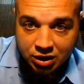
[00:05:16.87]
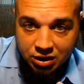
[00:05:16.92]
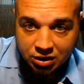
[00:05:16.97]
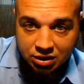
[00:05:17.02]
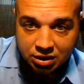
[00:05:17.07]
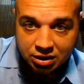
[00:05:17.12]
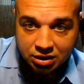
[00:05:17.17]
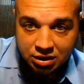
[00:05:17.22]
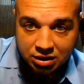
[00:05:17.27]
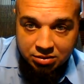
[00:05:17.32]

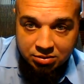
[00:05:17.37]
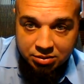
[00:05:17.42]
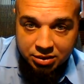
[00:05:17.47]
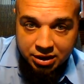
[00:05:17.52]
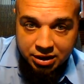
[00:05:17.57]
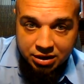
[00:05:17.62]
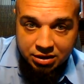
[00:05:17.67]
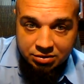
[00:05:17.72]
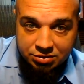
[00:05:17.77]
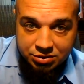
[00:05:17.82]
and that that
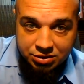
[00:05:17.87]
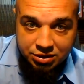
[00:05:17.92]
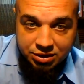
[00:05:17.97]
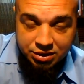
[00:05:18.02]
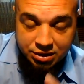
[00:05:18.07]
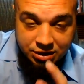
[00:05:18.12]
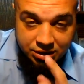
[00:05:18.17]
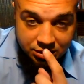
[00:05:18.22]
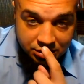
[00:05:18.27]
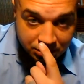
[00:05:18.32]
man of
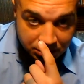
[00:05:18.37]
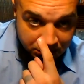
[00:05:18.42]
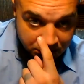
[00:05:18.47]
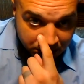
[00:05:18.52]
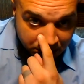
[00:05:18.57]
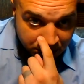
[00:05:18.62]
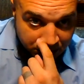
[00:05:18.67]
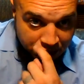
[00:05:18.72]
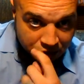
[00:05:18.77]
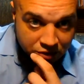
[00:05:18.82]
sin,
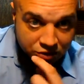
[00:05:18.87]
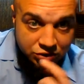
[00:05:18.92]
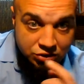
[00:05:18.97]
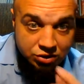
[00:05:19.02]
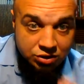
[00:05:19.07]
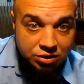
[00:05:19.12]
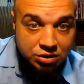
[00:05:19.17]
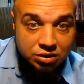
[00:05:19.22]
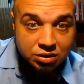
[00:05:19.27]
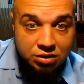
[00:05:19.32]
the
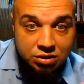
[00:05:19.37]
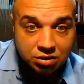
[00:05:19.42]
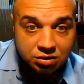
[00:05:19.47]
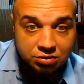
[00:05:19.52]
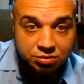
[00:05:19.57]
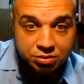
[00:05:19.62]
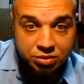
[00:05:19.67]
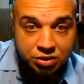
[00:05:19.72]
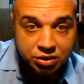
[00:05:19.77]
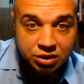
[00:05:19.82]
son
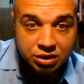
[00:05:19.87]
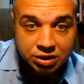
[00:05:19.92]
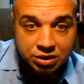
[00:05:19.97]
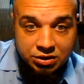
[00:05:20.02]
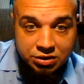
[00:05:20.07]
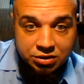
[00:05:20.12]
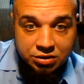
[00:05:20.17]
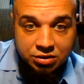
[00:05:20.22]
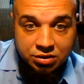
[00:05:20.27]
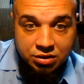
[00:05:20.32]
of
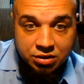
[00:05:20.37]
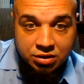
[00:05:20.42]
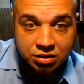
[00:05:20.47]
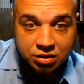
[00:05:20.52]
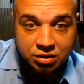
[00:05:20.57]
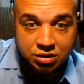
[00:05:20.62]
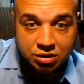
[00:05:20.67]
perdition,